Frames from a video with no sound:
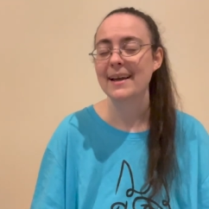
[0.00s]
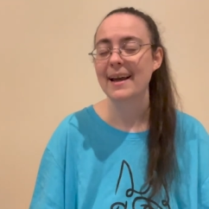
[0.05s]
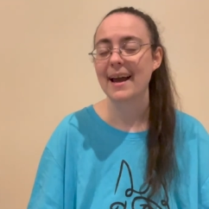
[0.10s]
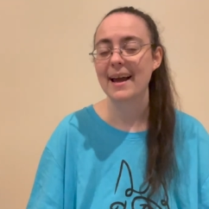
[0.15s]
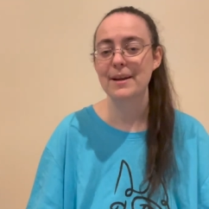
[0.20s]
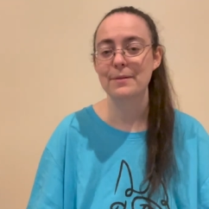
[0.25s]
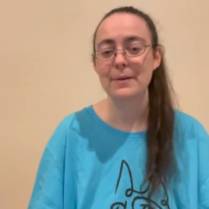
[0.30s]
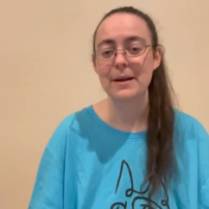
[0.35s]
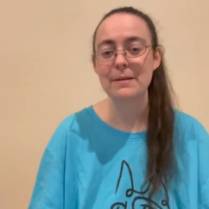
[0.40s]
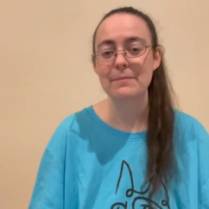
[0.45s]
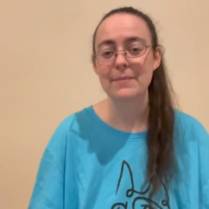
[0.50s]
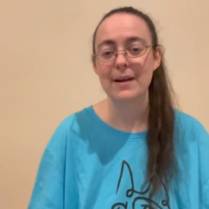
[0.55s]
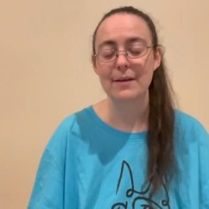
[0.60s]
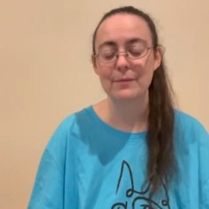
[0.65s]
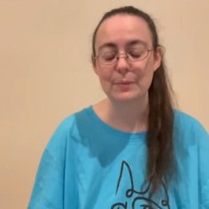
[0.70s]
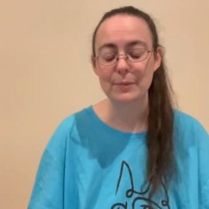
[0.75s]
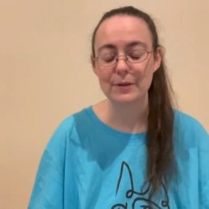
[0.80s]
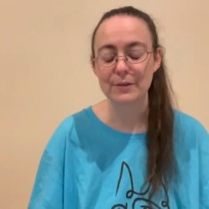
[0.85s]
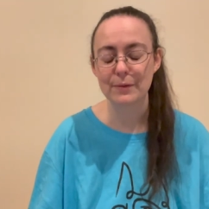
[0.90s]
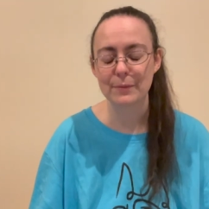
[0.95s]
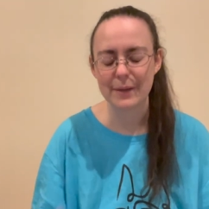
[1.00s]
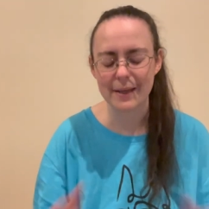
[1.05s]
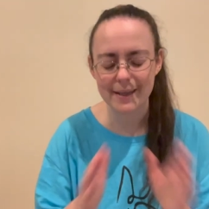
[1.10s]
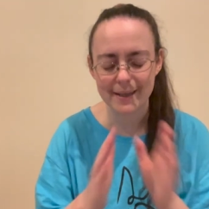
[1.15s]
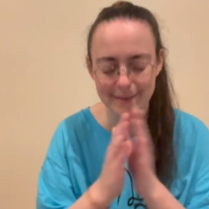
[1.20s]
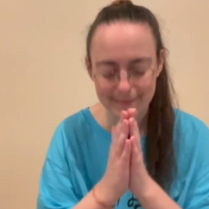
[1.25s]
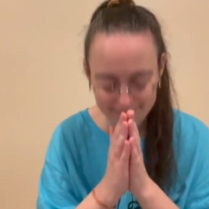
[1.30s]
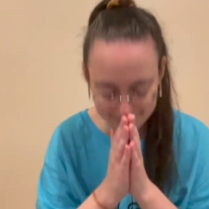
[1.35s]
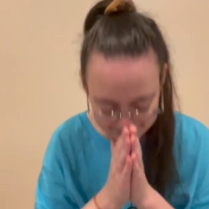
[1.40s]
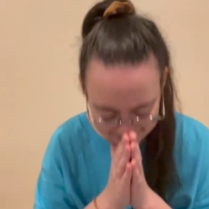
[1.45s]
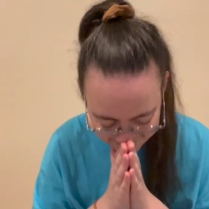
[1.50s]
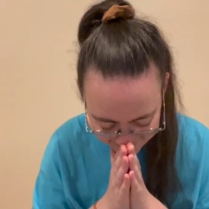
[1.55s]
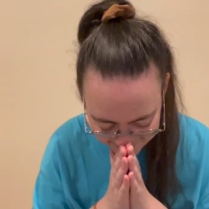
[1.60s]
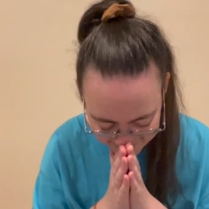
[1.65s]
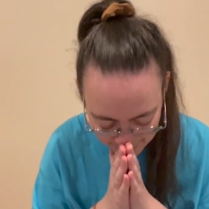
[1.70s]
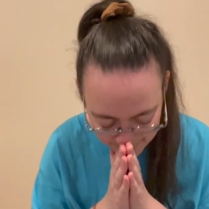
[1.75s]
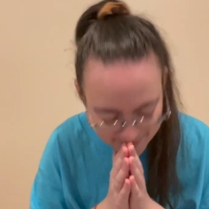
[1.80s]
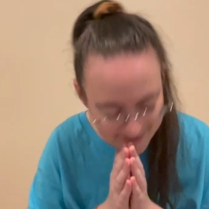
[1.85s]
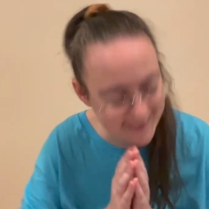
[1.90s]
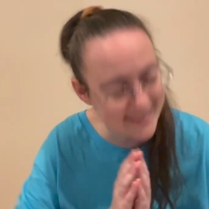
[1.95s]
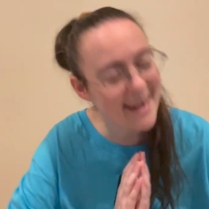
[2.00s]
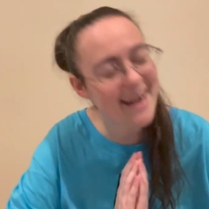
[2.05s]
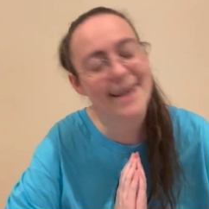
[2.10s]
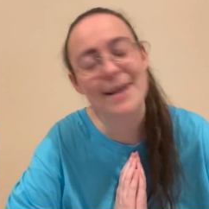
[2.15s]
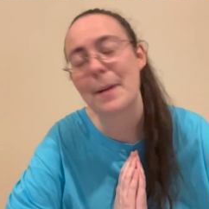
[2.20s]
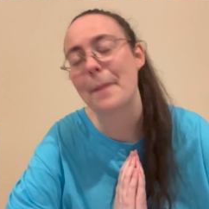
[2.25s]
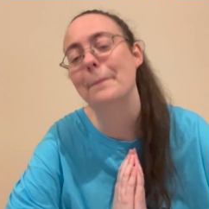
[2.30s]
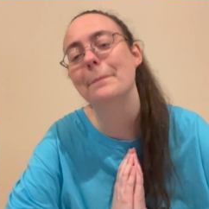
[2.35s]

Anyway, have a beautiful week. Namaste.